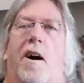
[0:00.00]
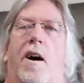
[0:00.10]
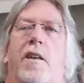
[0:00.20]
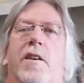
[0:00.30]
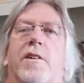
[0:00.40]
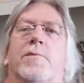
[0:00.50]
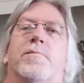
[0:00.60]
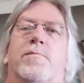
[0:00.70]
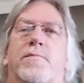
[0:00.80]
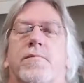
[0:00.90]
Hi there,
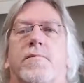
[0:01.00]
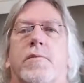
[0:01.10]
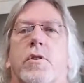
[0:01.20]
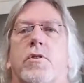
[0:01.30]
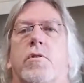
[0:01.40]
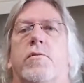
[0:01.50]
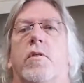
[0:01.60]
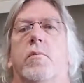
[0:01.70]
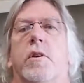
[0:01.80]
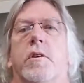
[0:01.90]
Richard
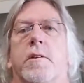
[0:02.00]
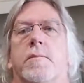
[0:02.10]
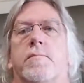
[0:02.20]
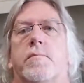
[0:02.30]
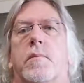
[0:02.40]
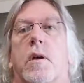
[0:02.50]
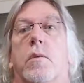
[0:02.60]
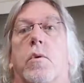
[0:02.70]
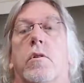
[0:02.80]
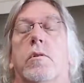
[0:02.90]
Fulmer here,
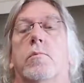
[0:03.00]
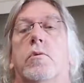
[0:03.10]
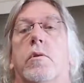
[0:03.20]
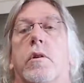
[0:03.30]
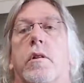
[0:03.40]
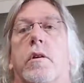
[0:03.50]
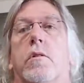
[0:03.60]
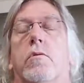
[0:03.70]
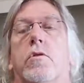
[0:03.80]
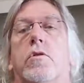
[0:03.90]
and welcome to
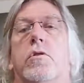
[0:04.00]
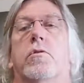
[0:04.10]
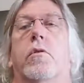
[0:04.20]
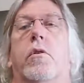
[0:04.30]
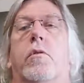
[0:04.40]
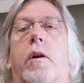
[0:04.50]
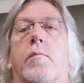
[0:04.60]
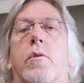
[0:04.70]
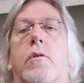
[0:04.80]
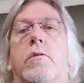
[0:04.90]
another Richard's Rock
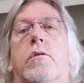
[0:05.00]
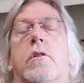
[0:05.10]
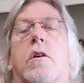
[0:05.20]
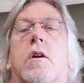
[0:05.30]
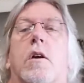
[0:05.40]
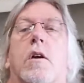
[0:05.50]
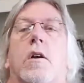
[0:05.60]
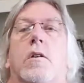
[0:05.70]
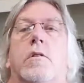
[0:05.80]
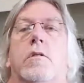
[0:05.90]
Rambles.
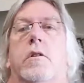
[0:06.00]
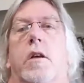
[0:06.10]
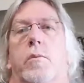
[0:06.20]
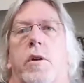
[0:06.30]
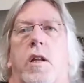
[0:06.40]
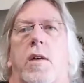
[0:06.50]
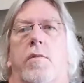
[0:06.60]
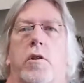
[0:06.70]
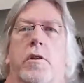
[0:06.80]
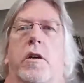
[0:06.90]
So today we're going to have
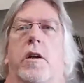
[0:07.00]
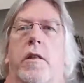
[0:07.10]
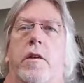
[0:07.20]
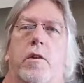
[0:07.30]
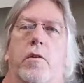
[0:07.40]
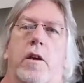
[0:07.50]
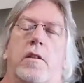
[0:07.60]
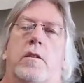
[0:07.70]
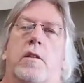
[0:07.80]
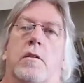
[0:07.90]
a look at another
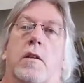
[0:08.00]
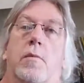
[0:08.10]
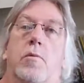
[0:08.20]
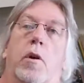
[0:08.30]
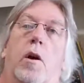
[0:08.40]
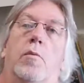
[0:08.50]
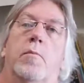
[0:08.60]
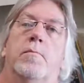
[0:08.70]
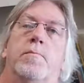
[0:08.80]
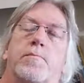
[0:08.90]
great debut
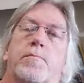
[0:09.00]
album